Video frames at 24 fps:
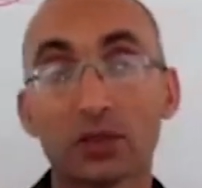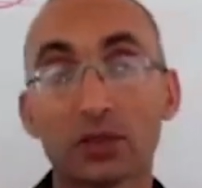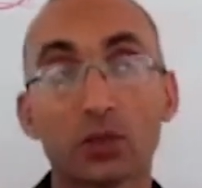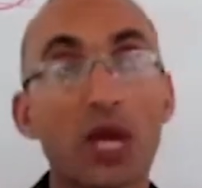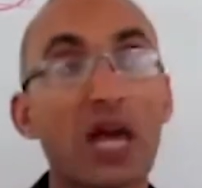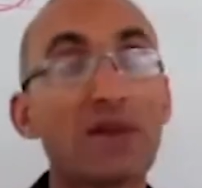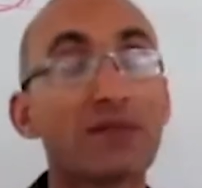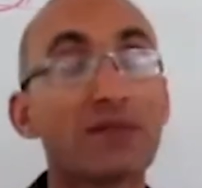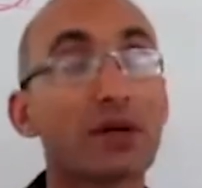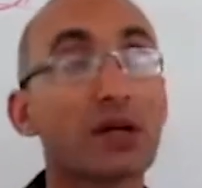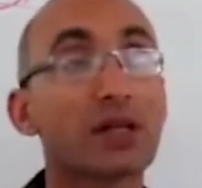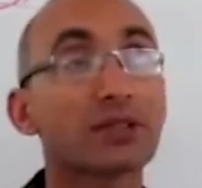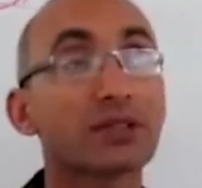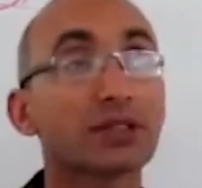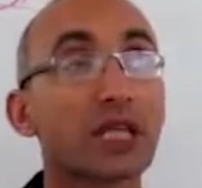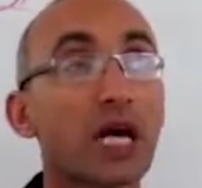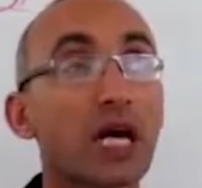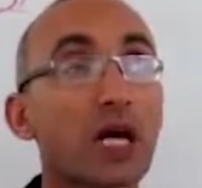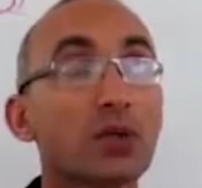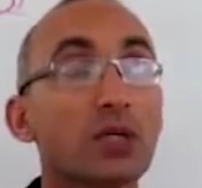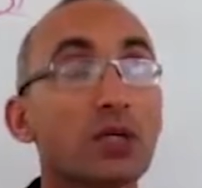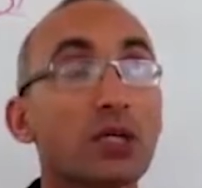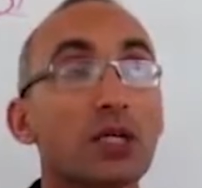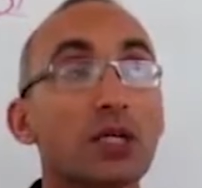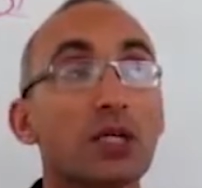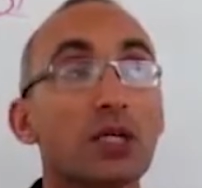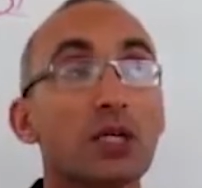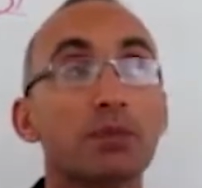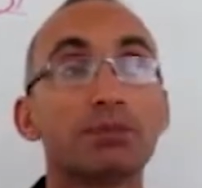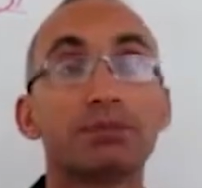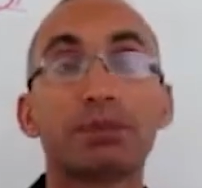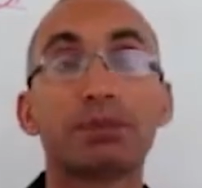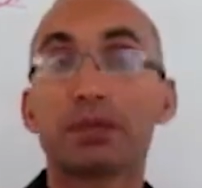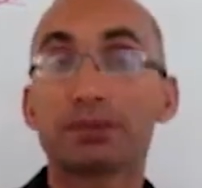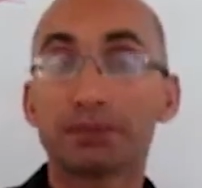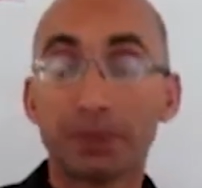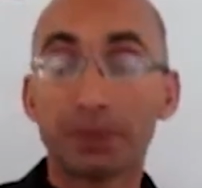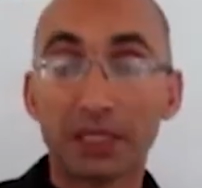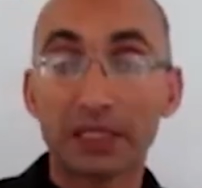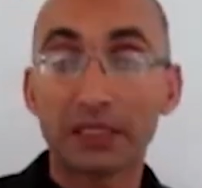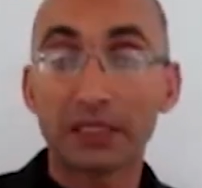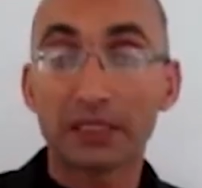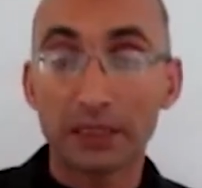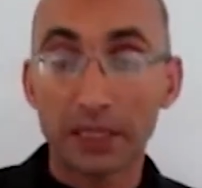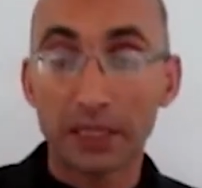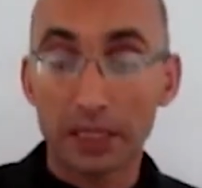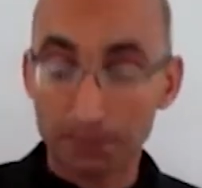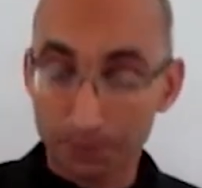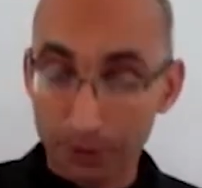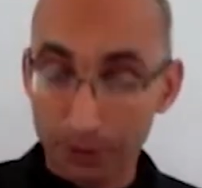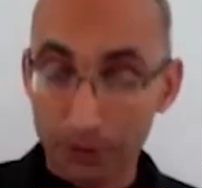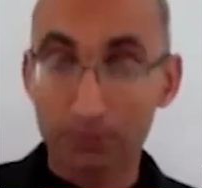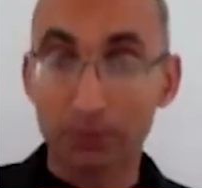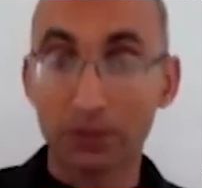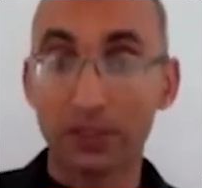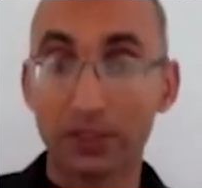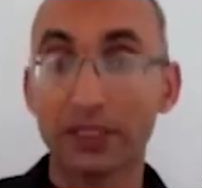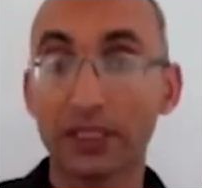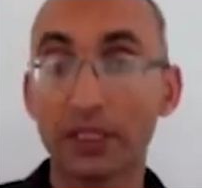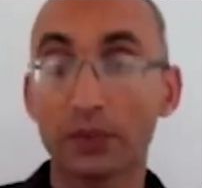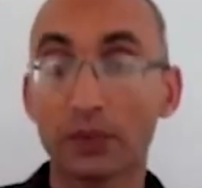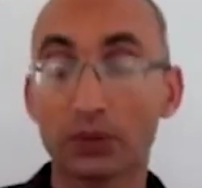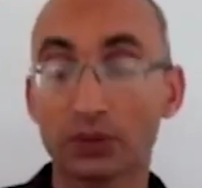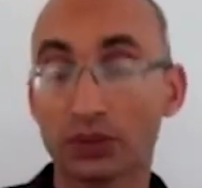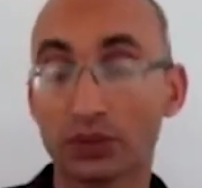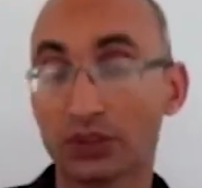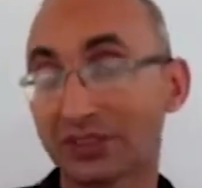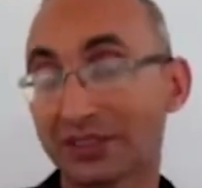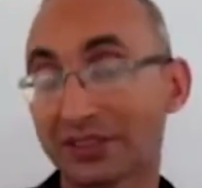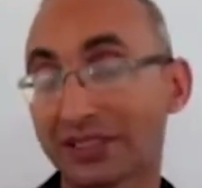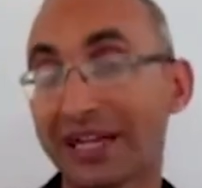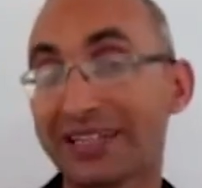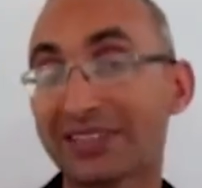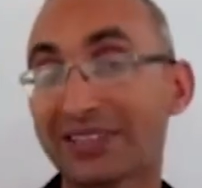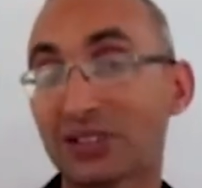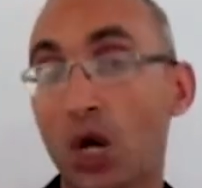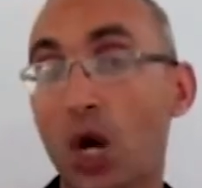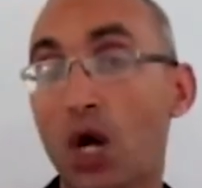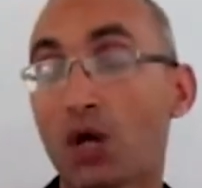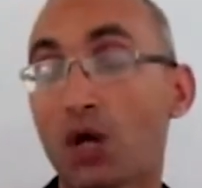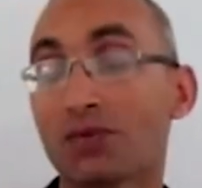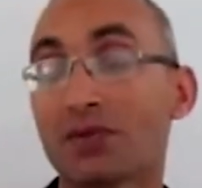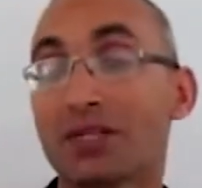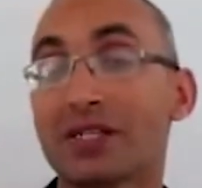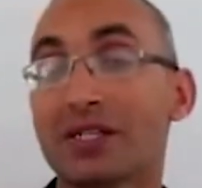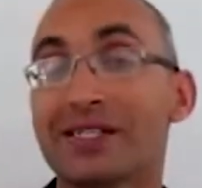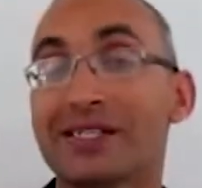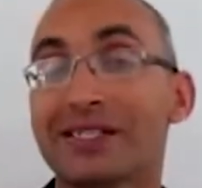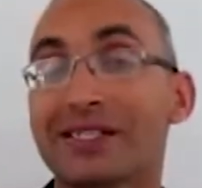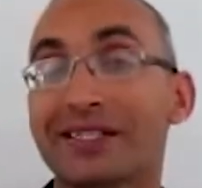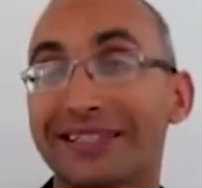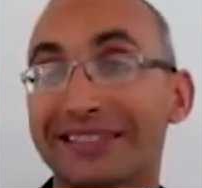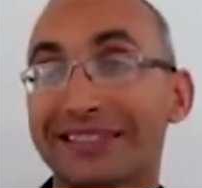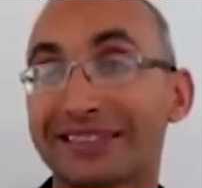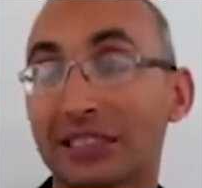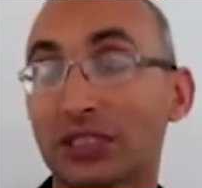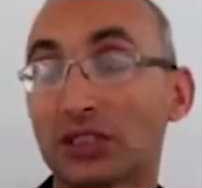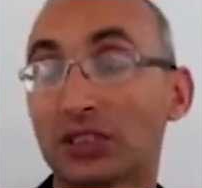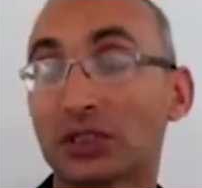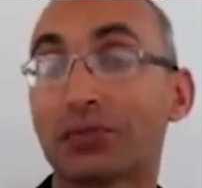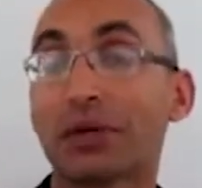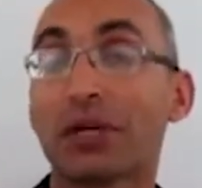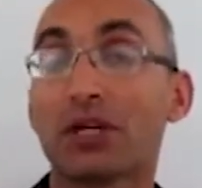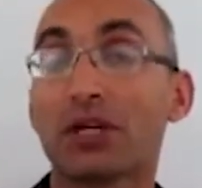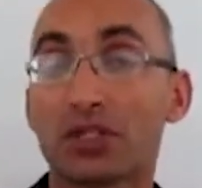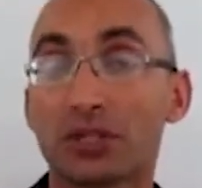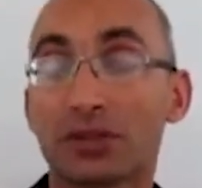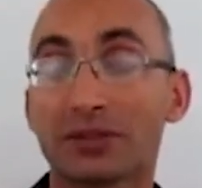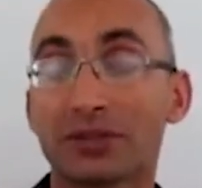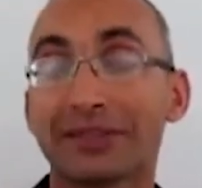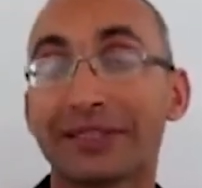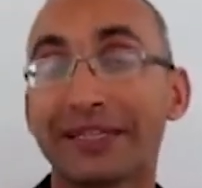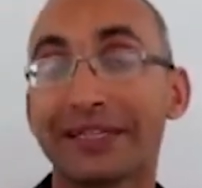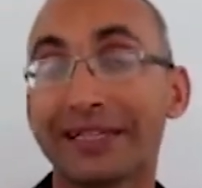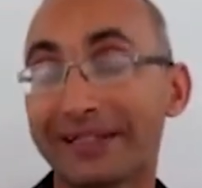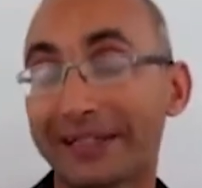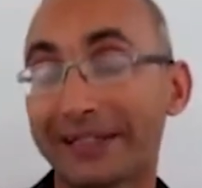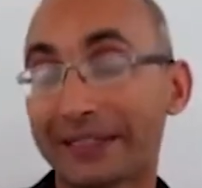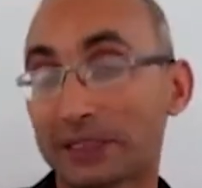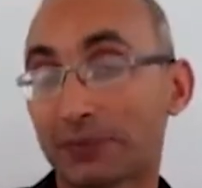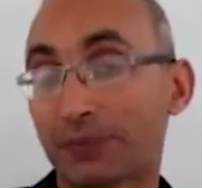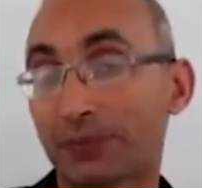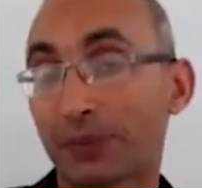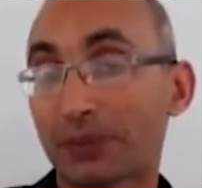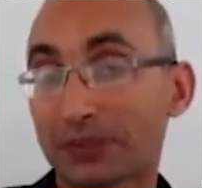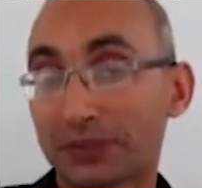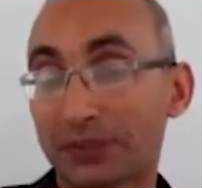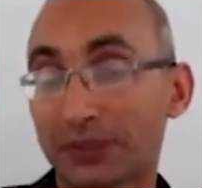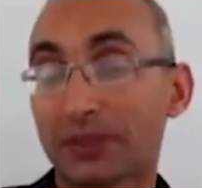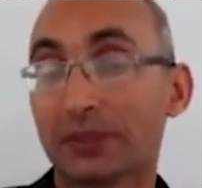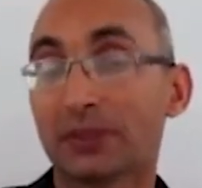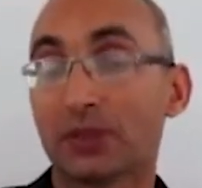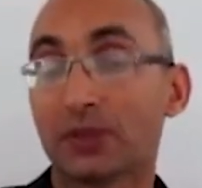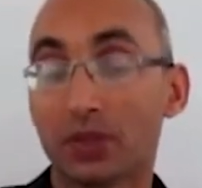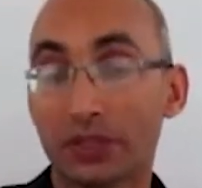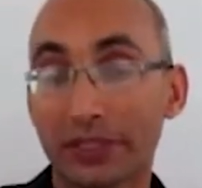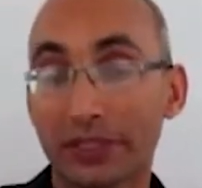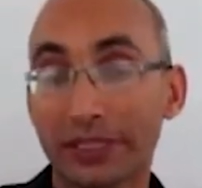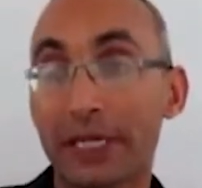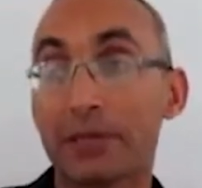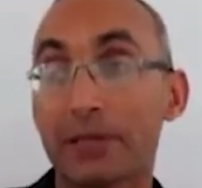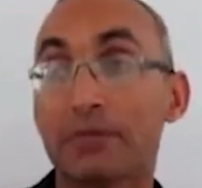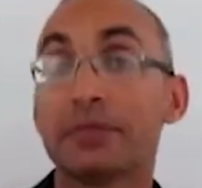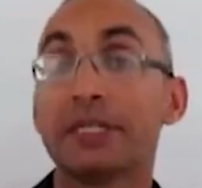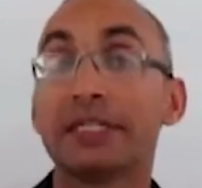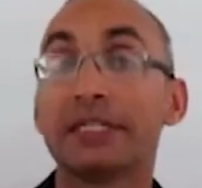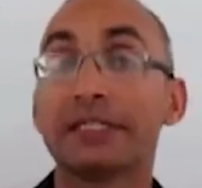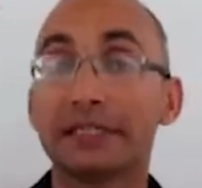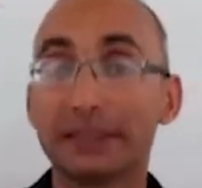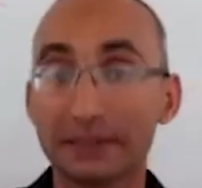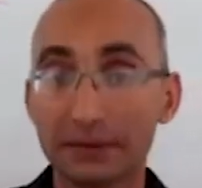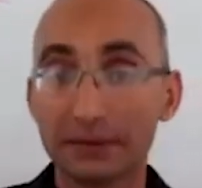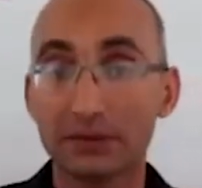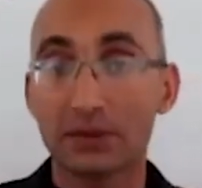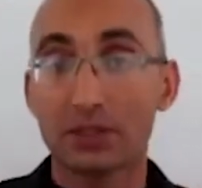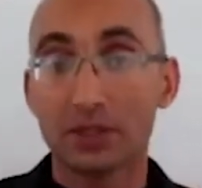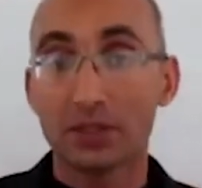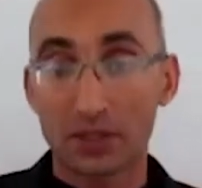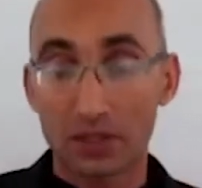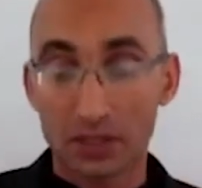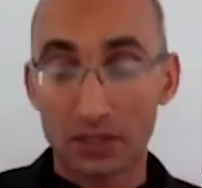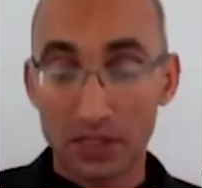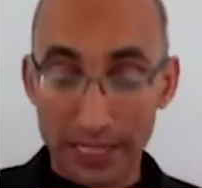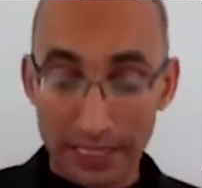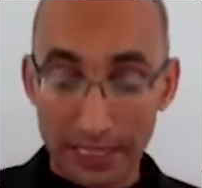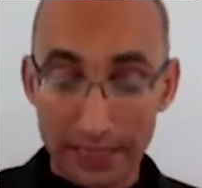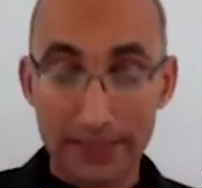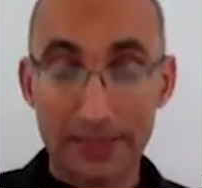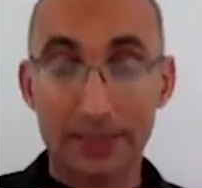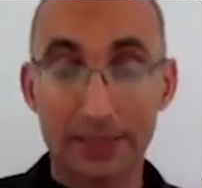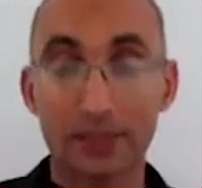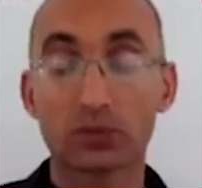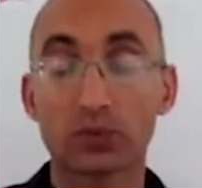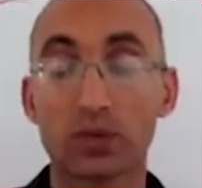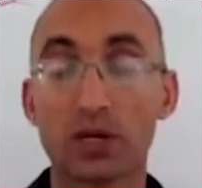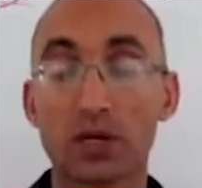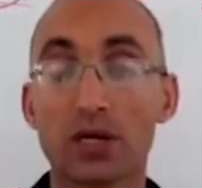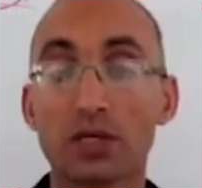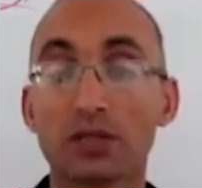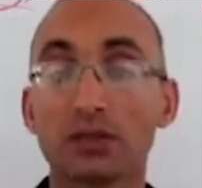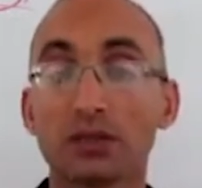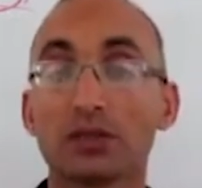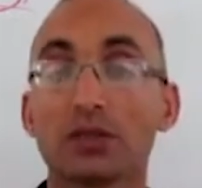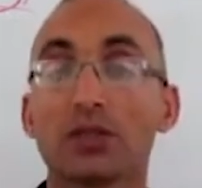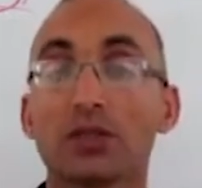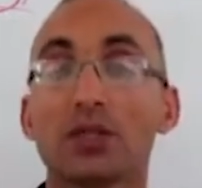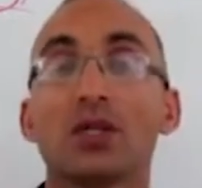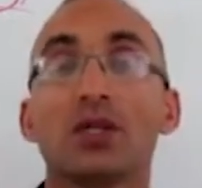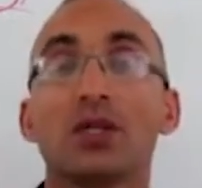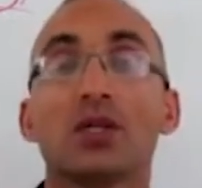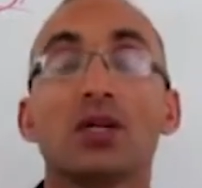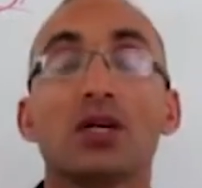We have also hyperbole, which is a kind of exaggeration in expressing, okay, a meaning, and so on.